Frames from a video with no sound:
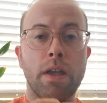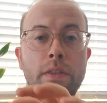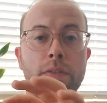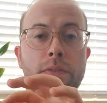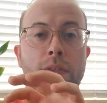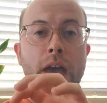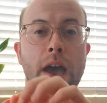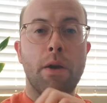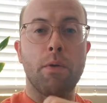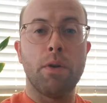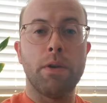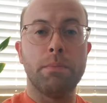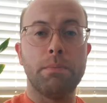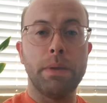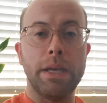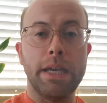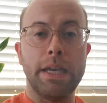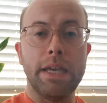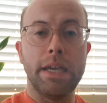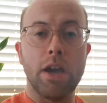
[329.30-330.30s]
That would
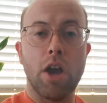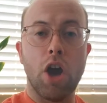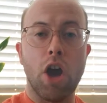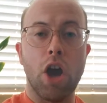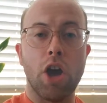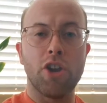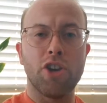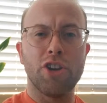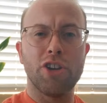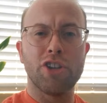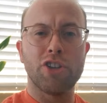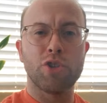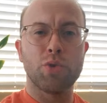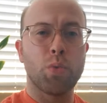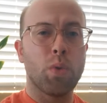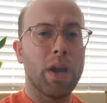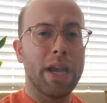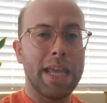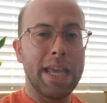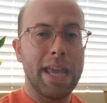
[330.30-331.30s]
be
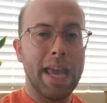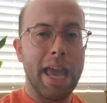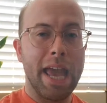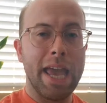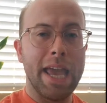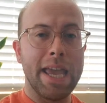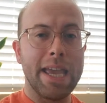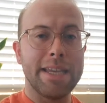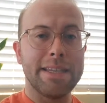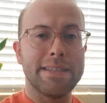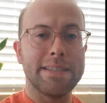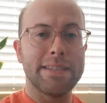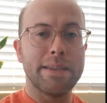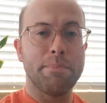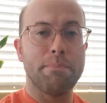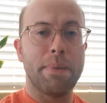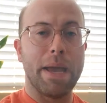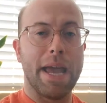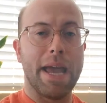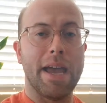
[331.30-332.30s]
128
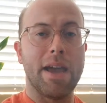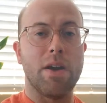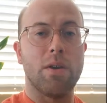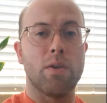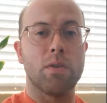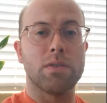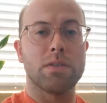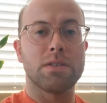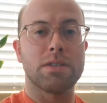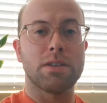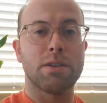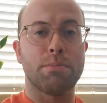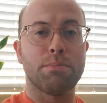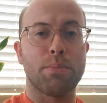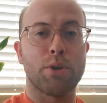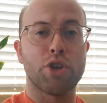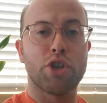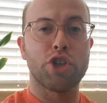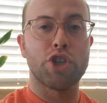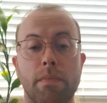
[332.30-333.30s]
pounds
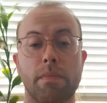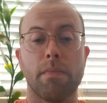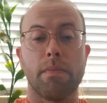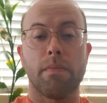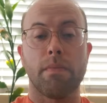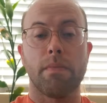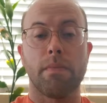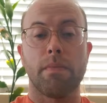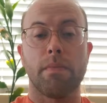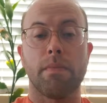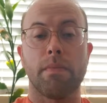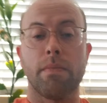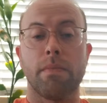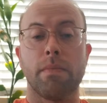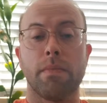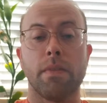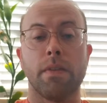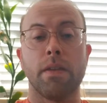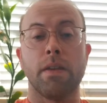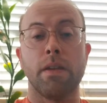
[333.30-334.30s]
per shelf.
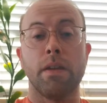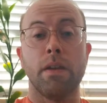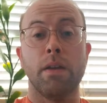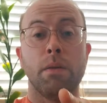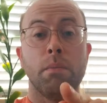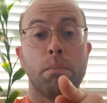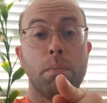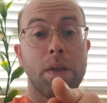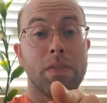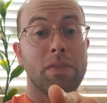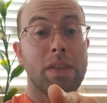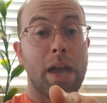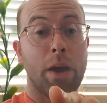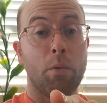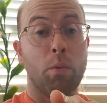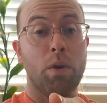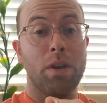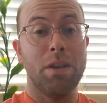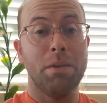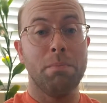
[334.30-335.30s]
But that
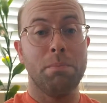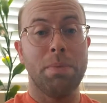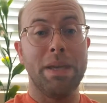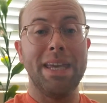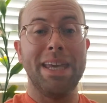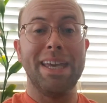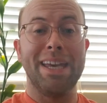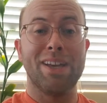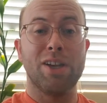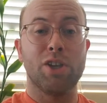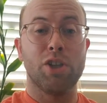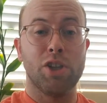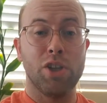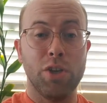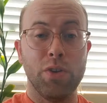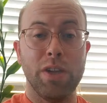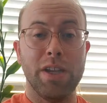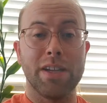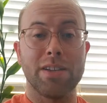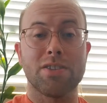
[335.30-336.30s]
wouldn't be
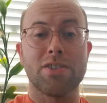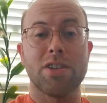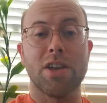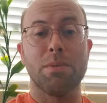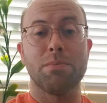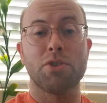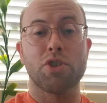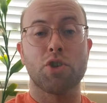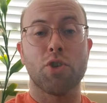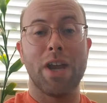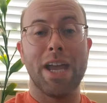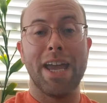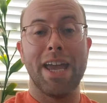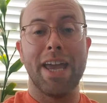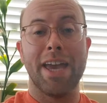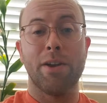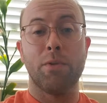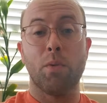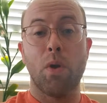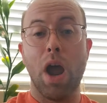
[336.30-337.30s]
including substrate
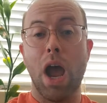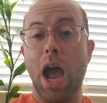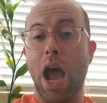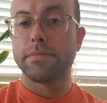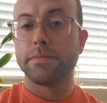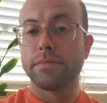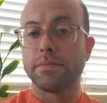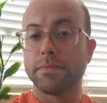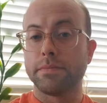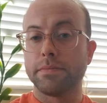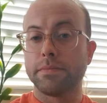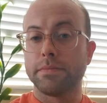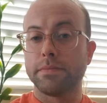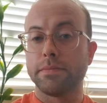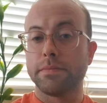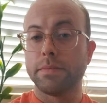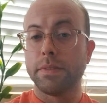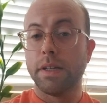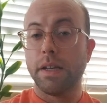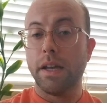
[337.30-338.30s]
and rocks.
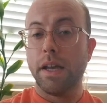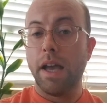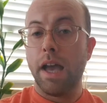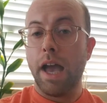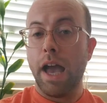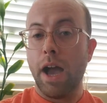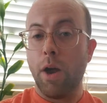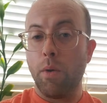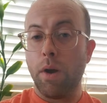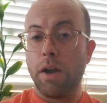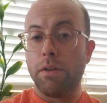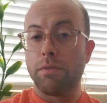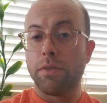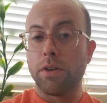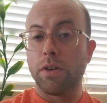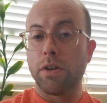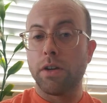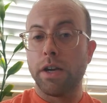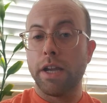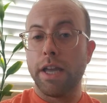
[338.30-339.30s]

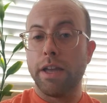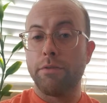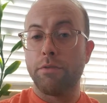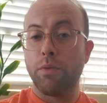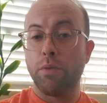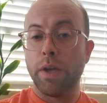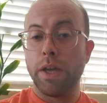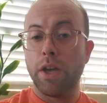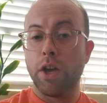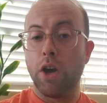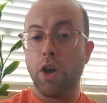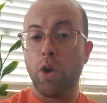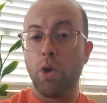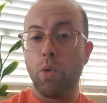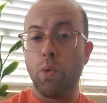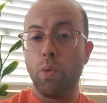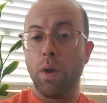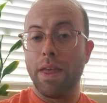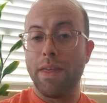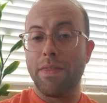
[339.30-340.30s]
However, if we go
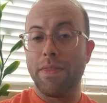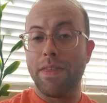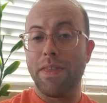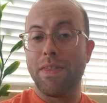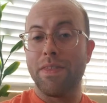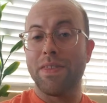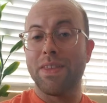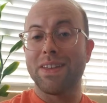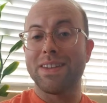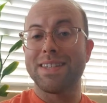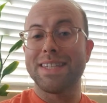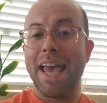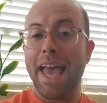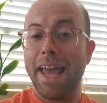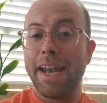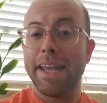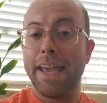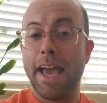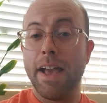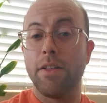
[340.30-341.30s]
with the
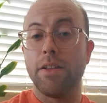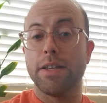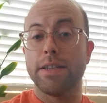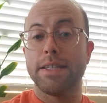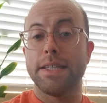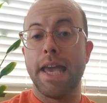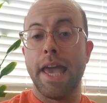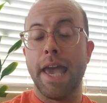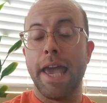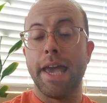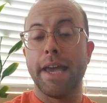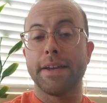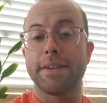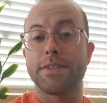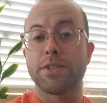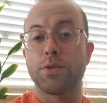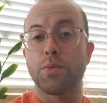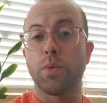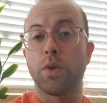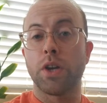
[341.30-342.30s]
10-gallon
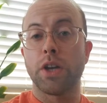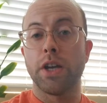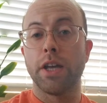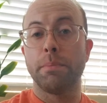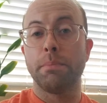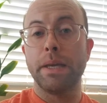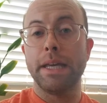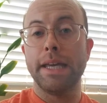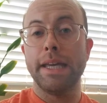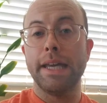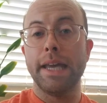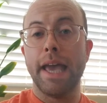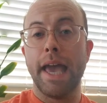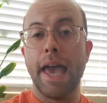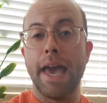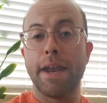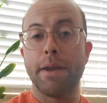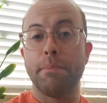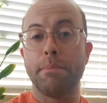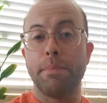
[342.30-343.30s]
tanks, we're going to be
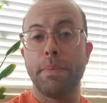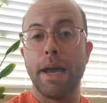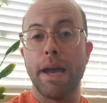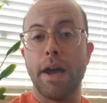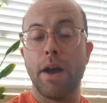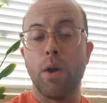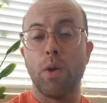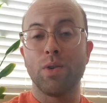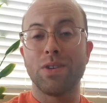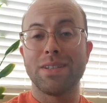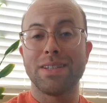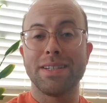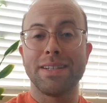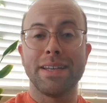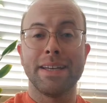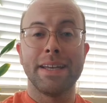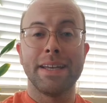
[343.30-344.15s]
at about